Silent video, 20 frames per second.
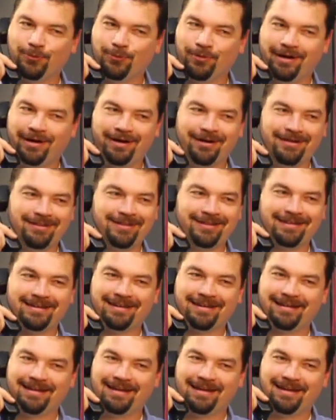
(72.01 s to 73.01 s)
Well,
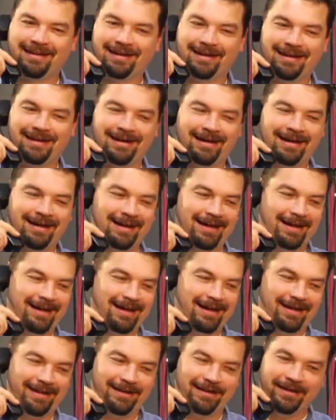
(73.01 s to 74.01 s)

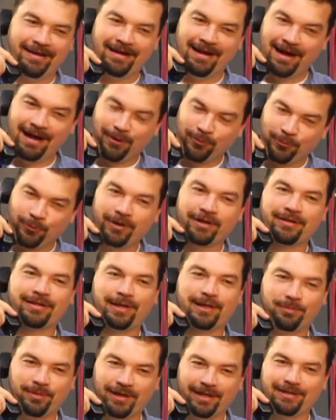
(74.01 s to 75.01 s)
uh, not
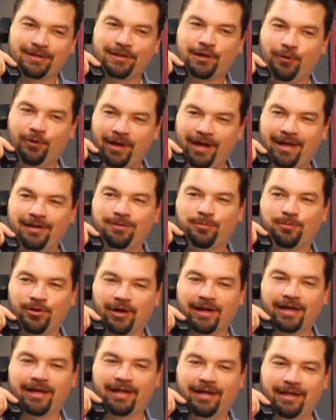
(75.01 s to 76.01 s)
really, but go ahead and
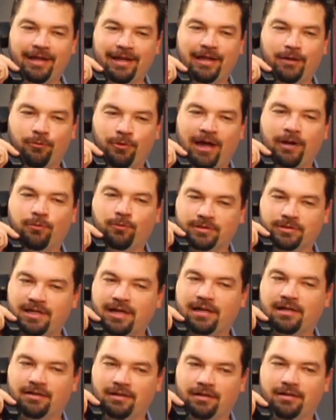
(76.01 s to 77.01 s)
bring it in anyway, and we'll
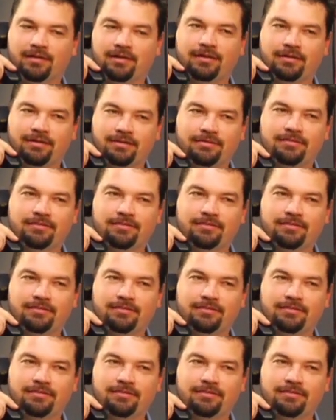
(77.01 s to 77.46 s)
take a look.